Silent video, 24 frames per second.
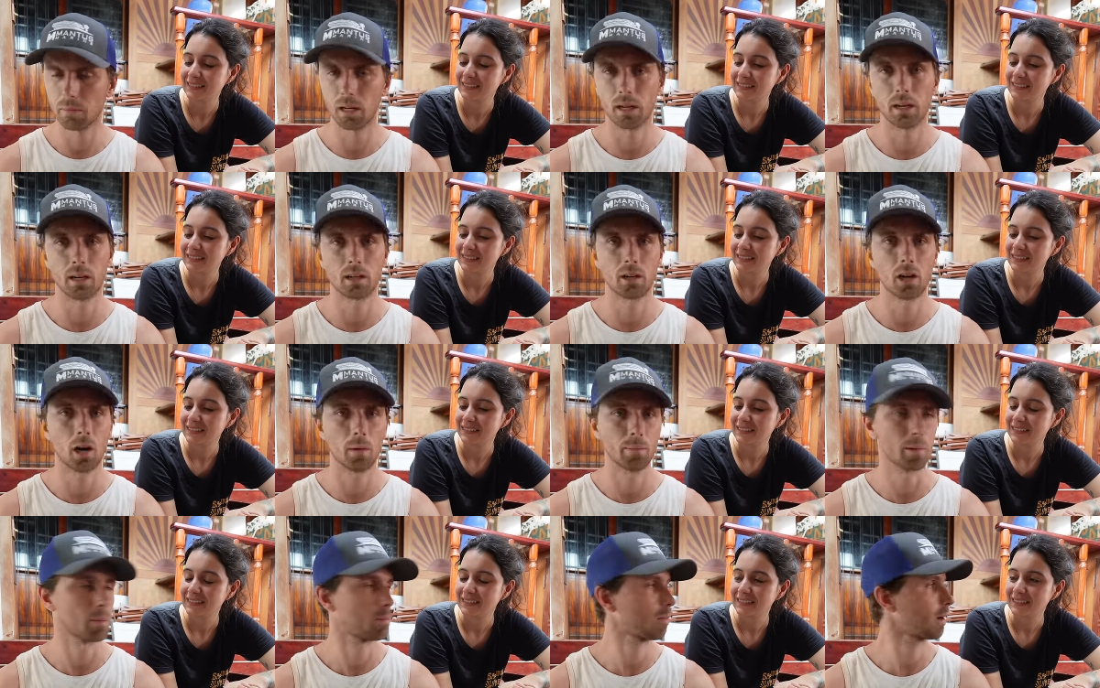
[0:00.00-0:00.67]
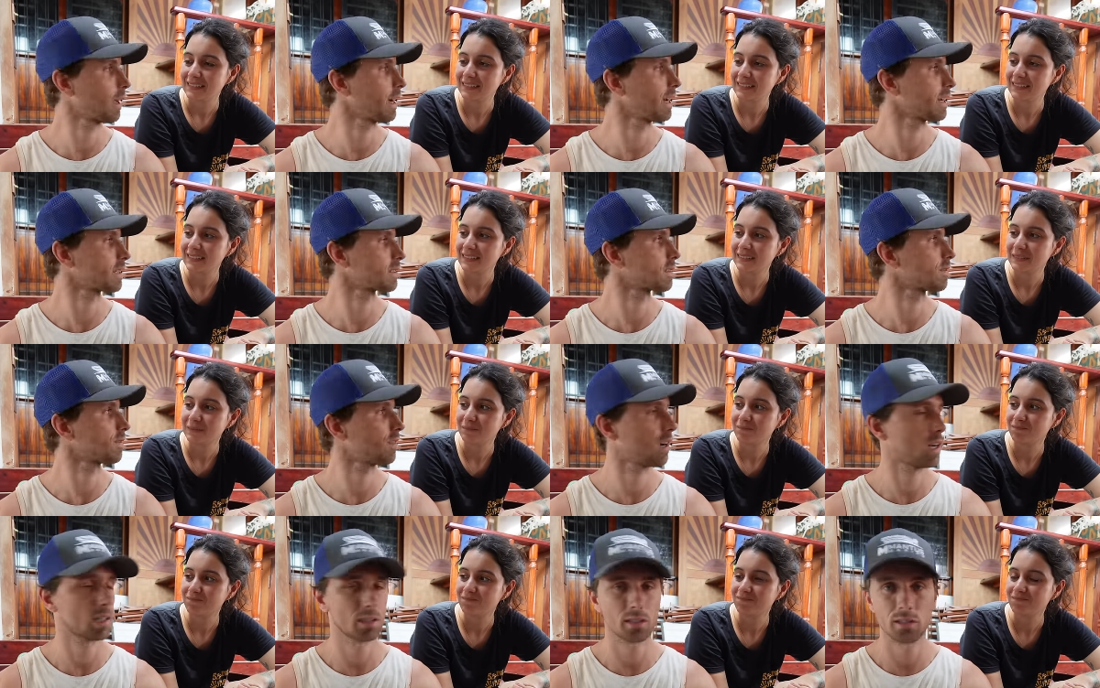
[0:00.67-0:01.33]
Speaker 1: a copper plate
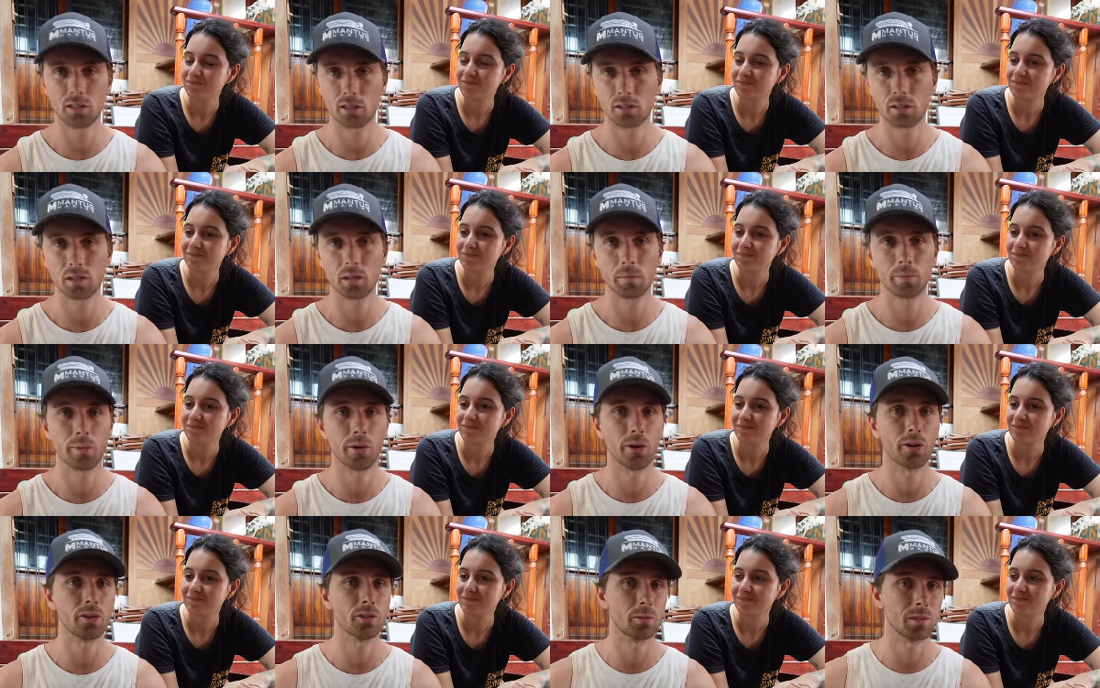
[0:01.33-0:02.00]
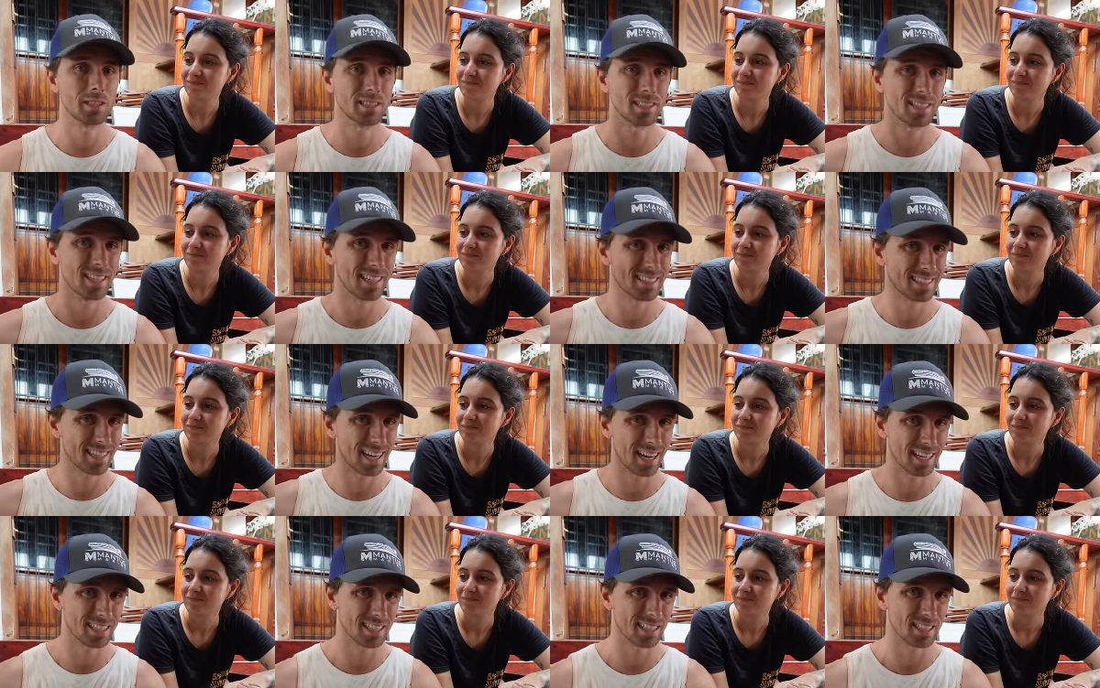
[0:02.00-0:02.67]
fastened onto the boat? Do we
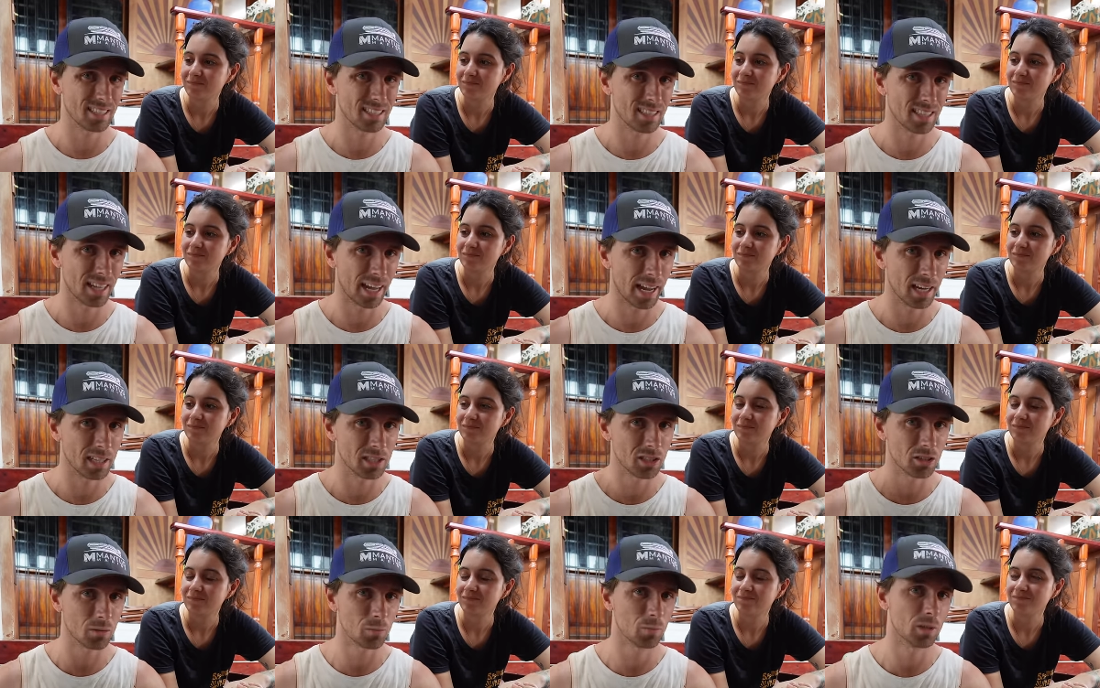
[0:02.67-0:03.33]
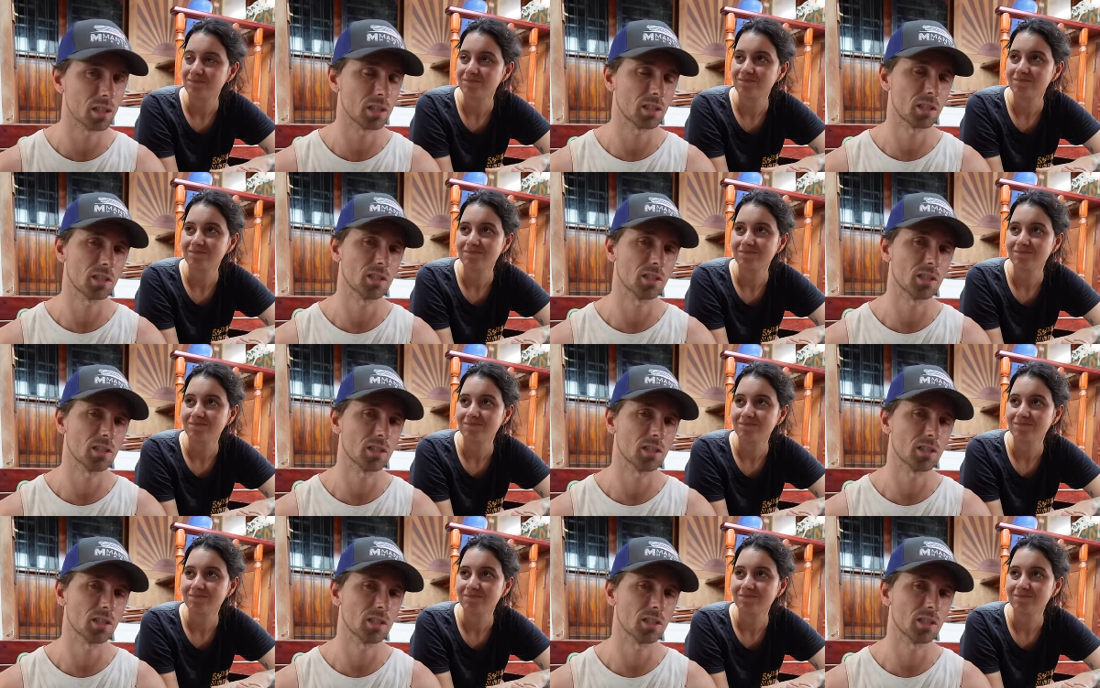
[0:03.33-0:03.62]
attach it to the engine, which